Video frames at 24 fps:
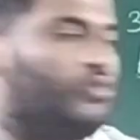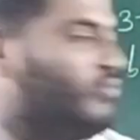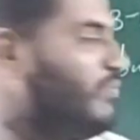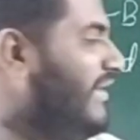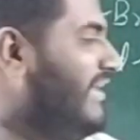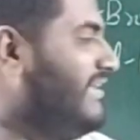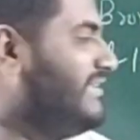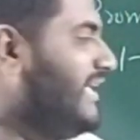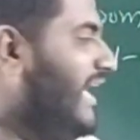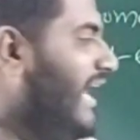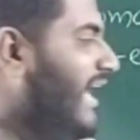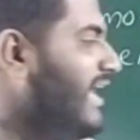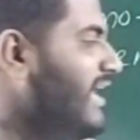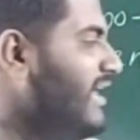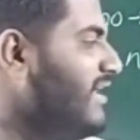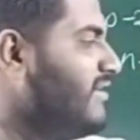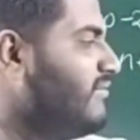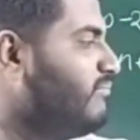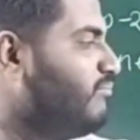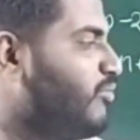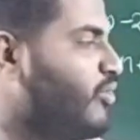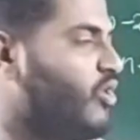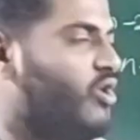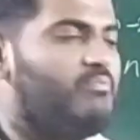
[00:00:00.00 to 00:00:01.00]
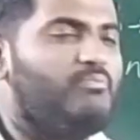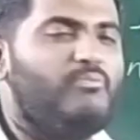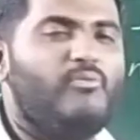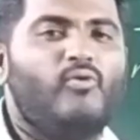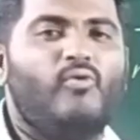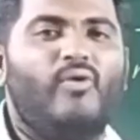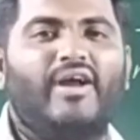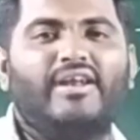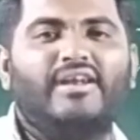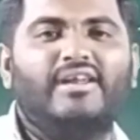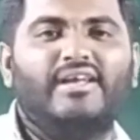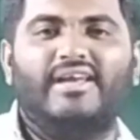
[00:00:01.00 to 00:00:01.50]
2 methyl, prop
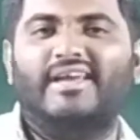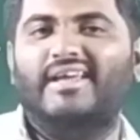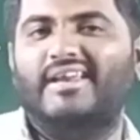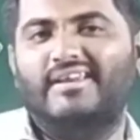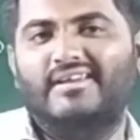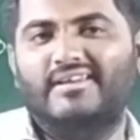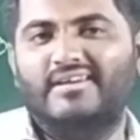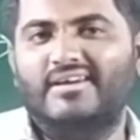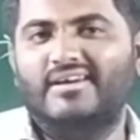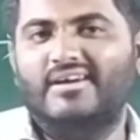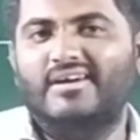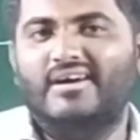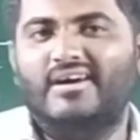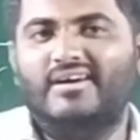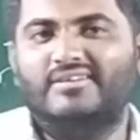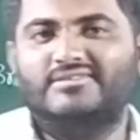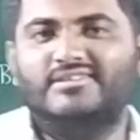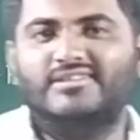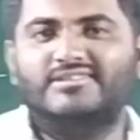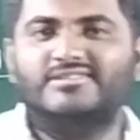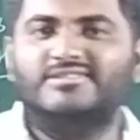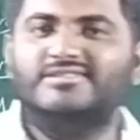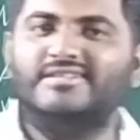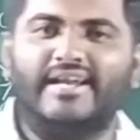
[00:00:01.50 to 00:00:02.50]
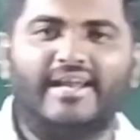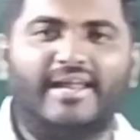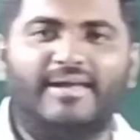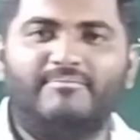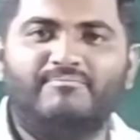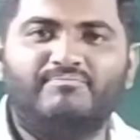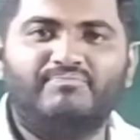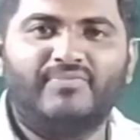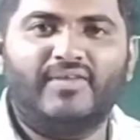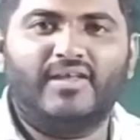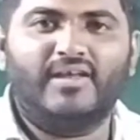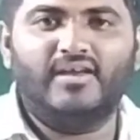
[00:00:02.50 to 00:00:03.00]
1 ene. This is the
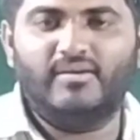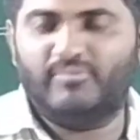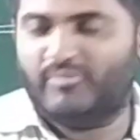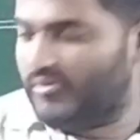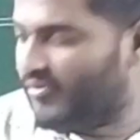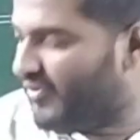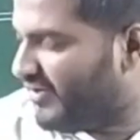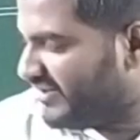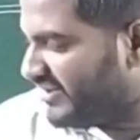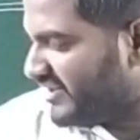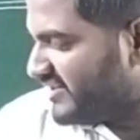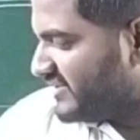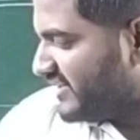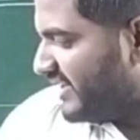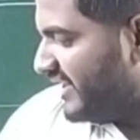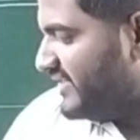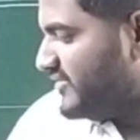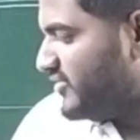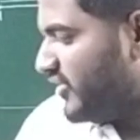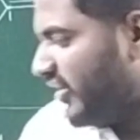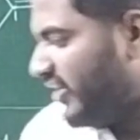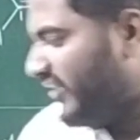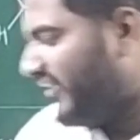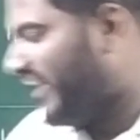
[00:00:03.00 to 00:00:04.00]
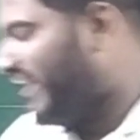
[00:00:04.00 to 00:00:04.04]
name. If you want a screenshot,